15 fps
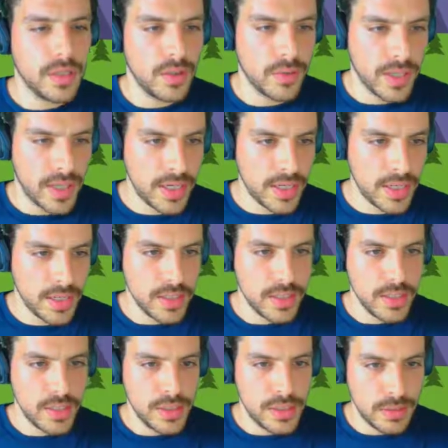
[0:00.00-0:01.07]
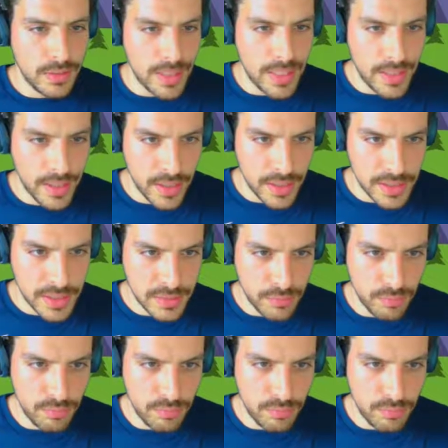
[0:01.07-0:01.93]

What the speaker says: Okay, so let us